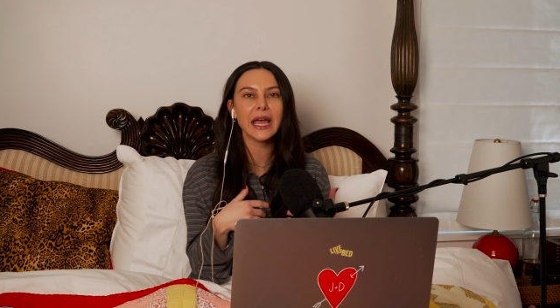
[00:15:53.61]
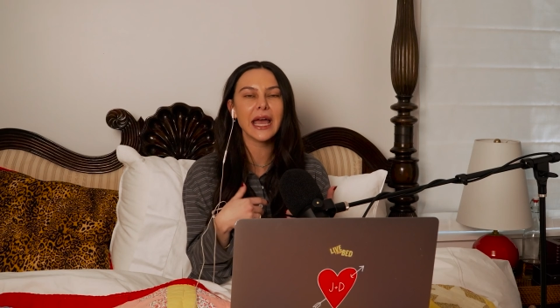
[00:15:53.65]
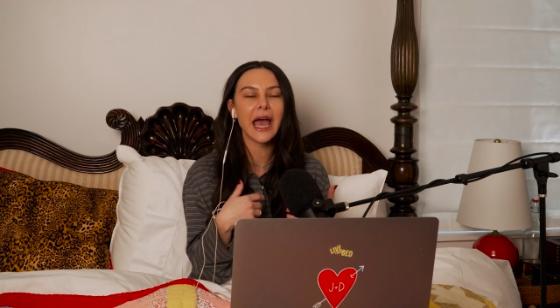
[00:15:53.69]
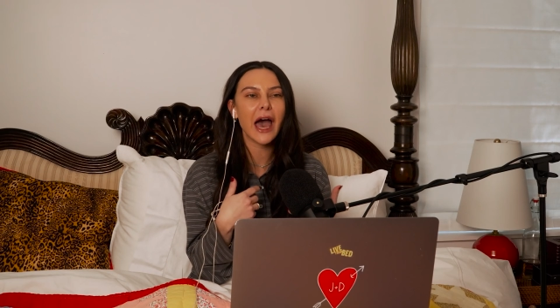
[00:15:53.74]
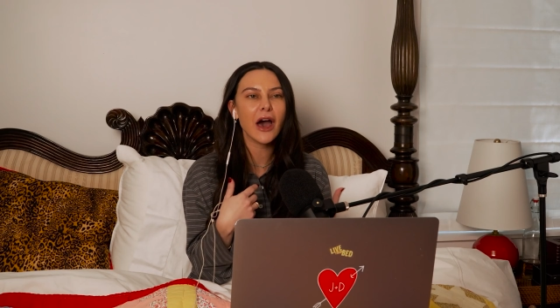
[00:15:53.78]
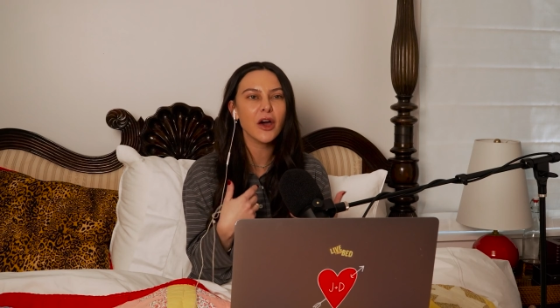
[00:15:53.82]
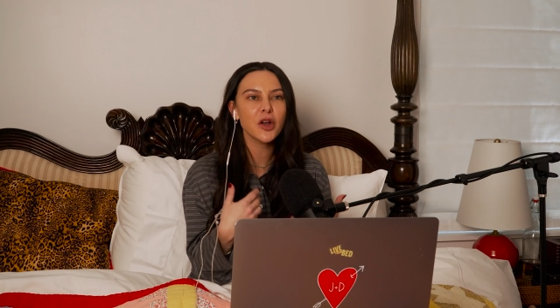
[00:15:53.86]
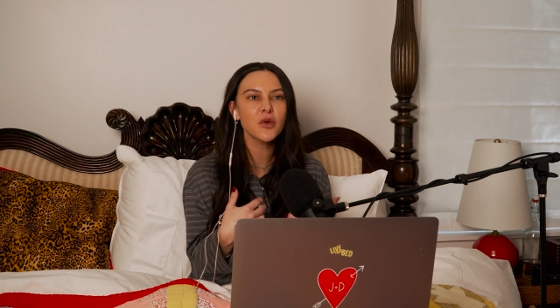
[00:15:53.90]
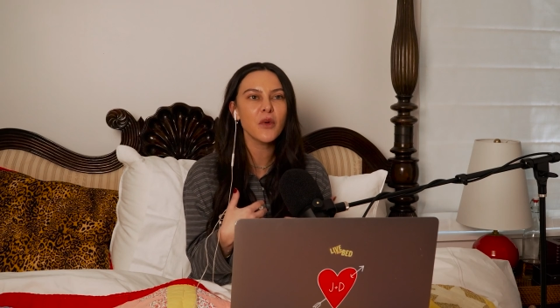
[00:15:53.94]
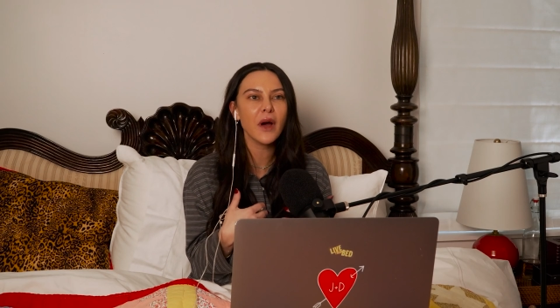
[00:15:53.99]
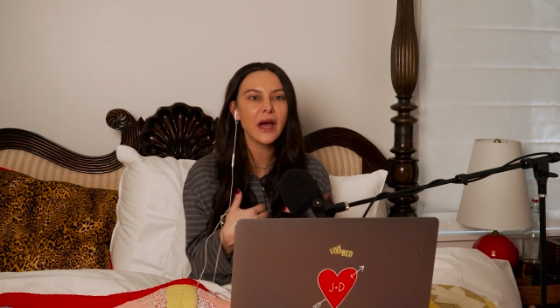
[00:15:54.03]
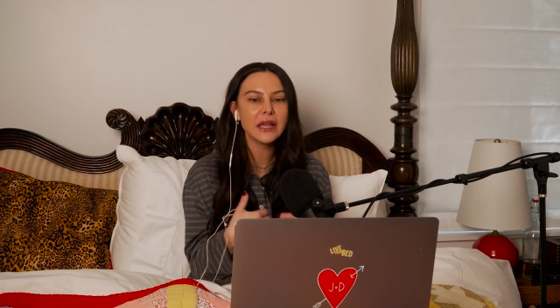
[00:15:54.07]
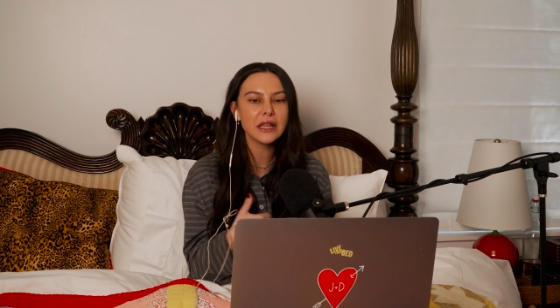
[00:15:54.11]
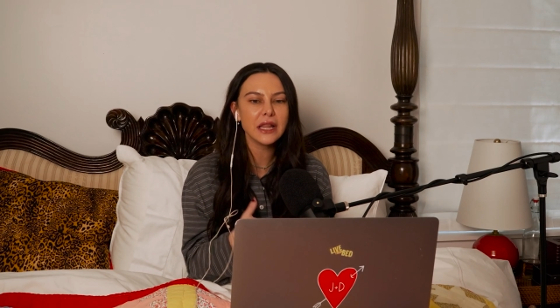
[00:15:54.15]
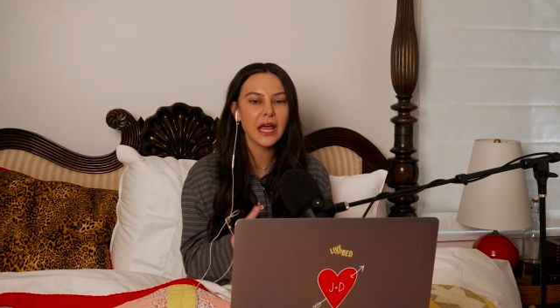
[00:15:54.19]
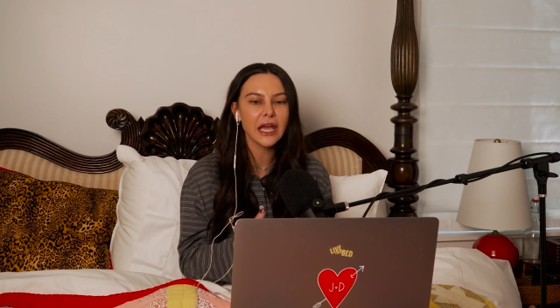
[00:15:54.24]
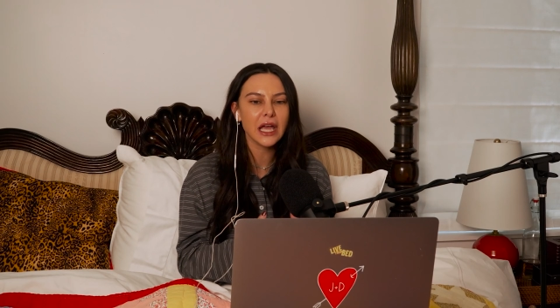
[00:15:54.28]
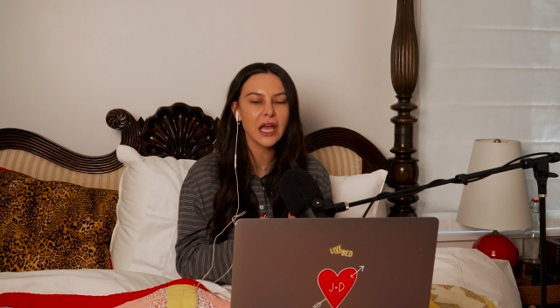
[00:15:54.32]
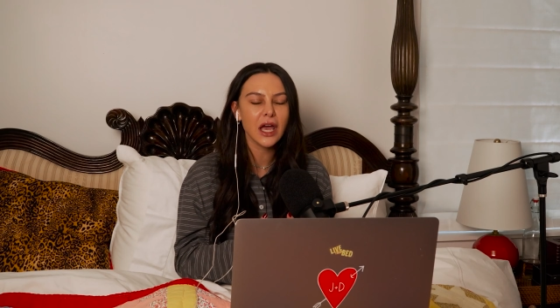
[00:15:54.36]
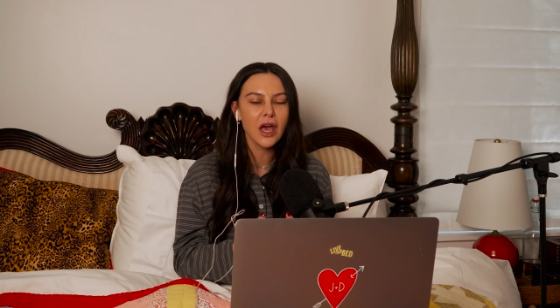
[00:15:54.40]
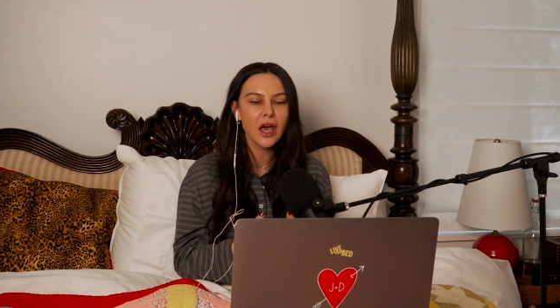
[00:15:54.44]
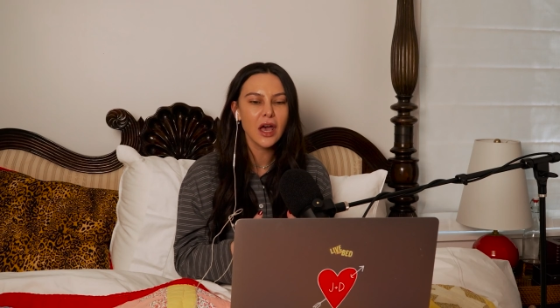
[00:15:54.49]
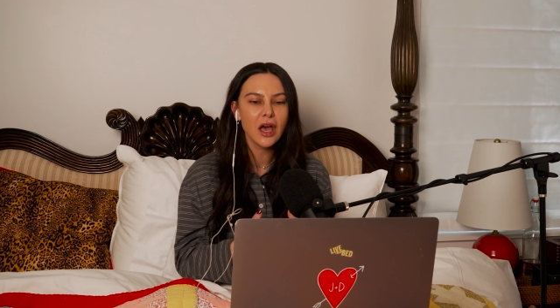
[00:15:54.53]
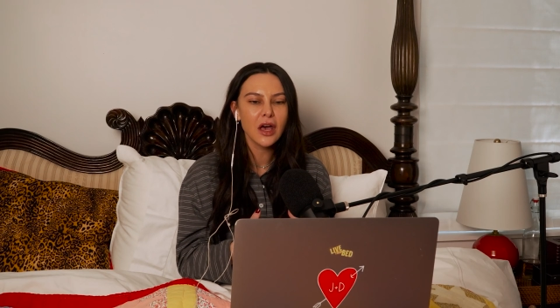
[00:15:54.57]
How do I
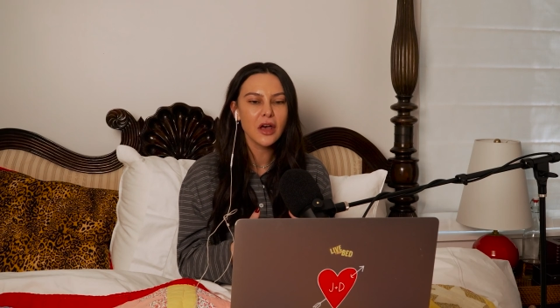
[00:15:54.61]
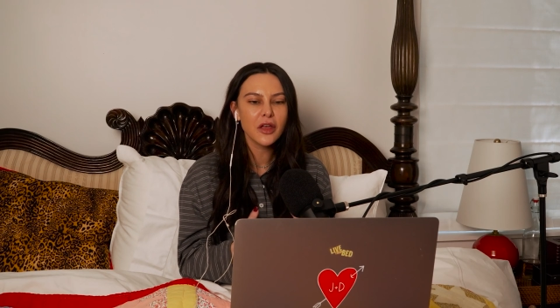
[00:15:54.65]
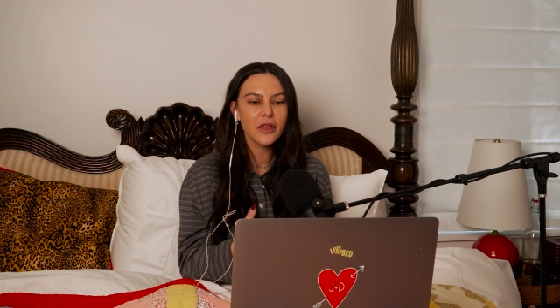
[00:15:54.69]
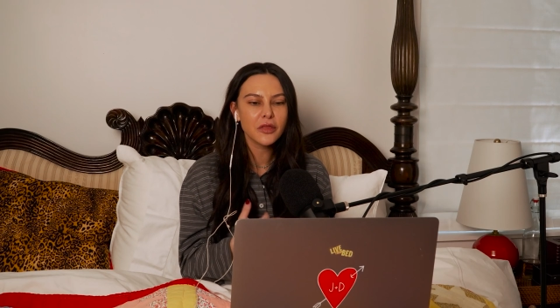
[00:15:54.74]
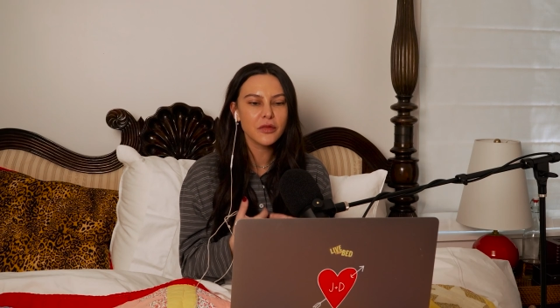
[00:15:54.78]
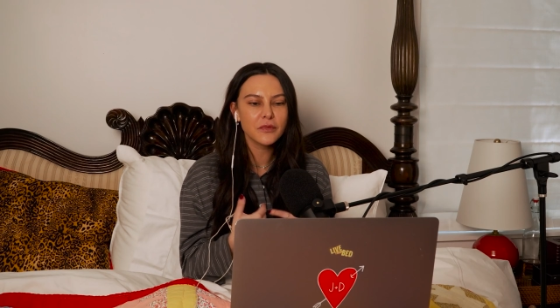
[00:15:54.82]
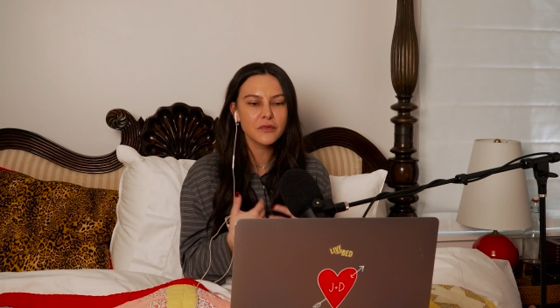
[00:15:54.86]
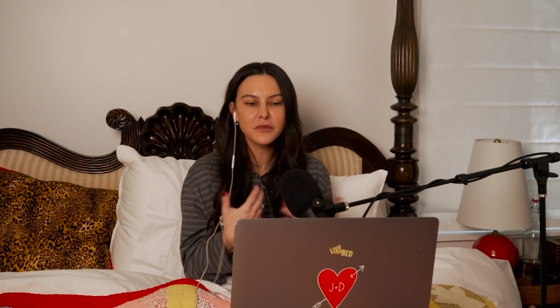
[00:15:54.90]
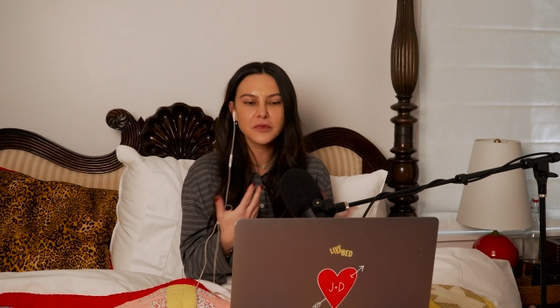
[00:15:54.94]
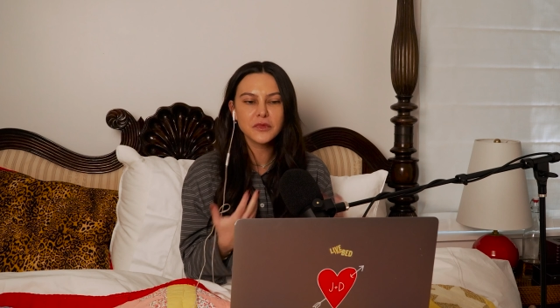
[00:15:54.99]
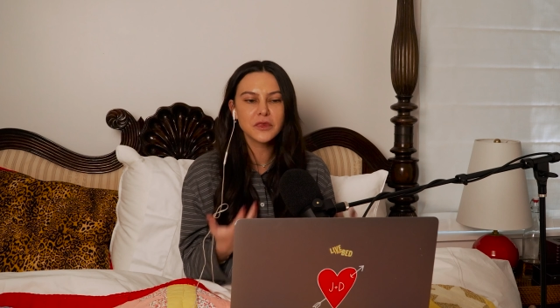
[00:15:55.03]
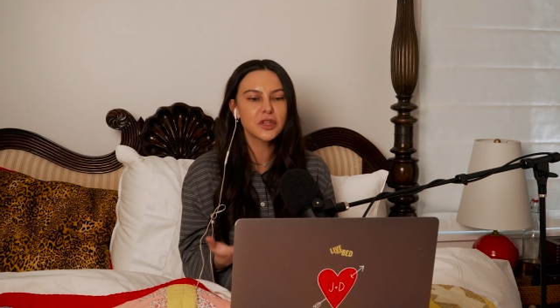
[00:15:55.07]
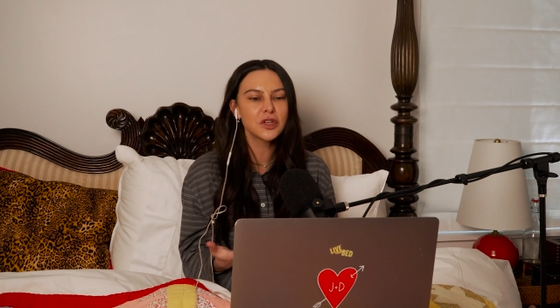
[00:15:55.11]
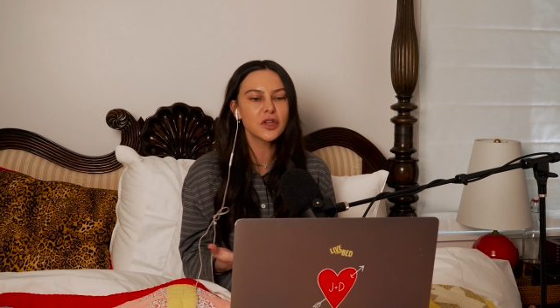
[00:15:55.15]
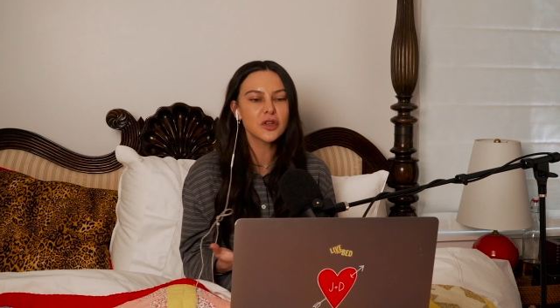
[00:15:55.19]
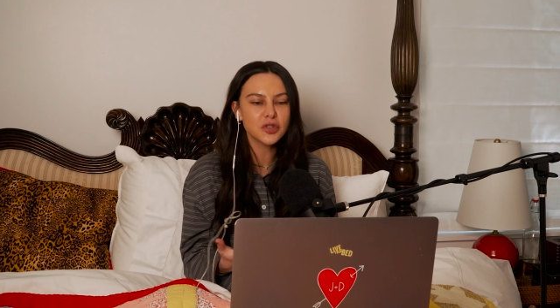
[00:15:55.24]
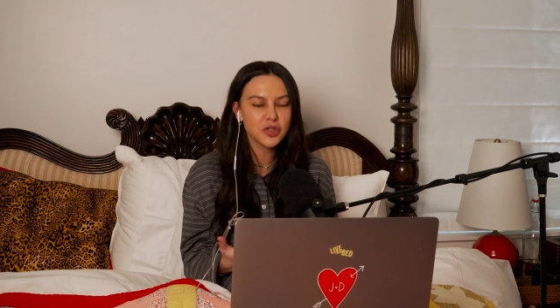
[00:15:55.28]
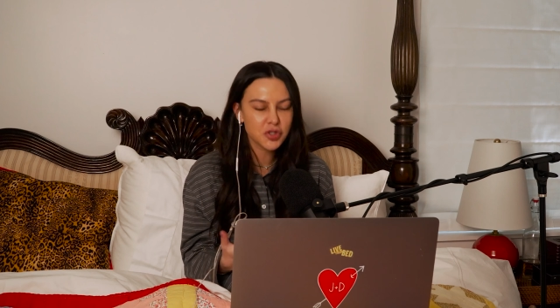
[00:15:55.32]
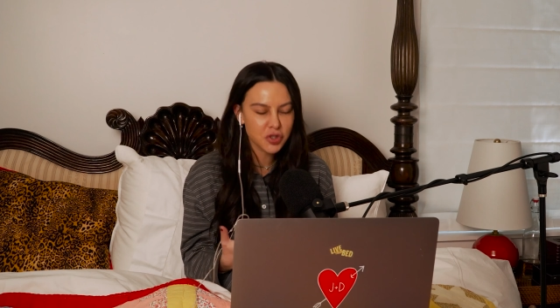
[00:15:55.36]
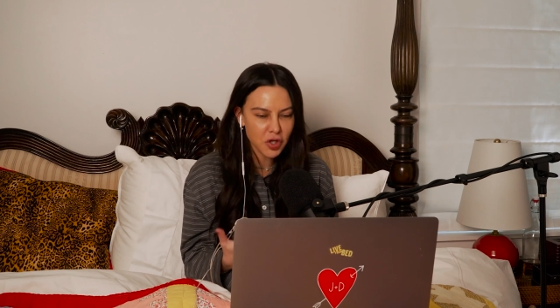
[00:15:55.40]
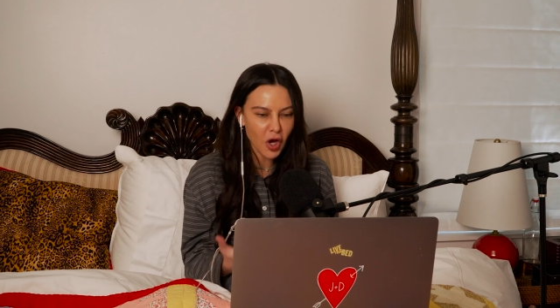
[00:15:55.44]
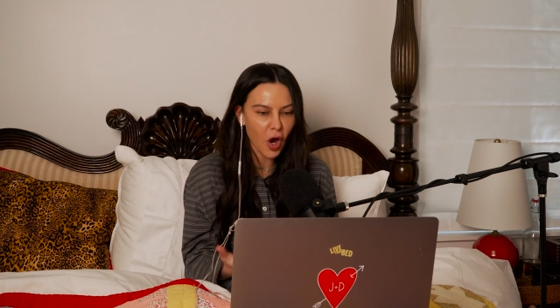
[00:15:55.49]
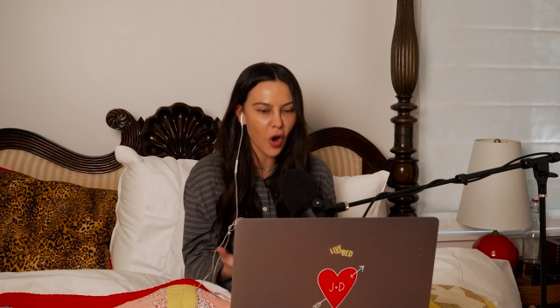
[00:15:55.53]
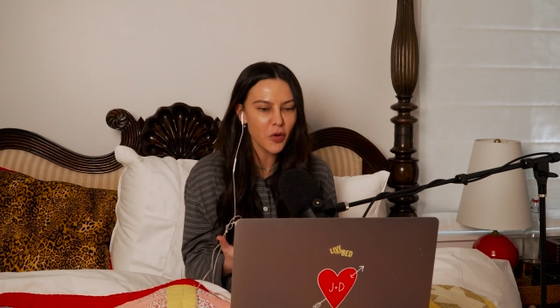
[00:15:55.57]
like
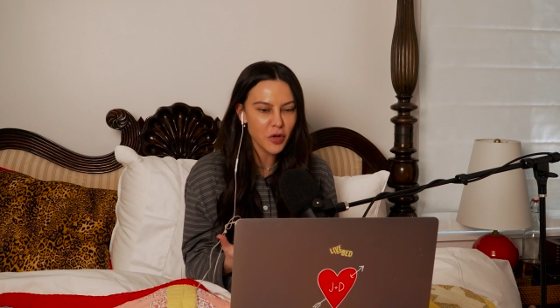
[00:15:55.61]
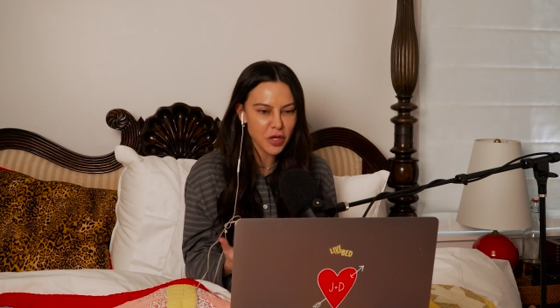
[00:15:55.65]
show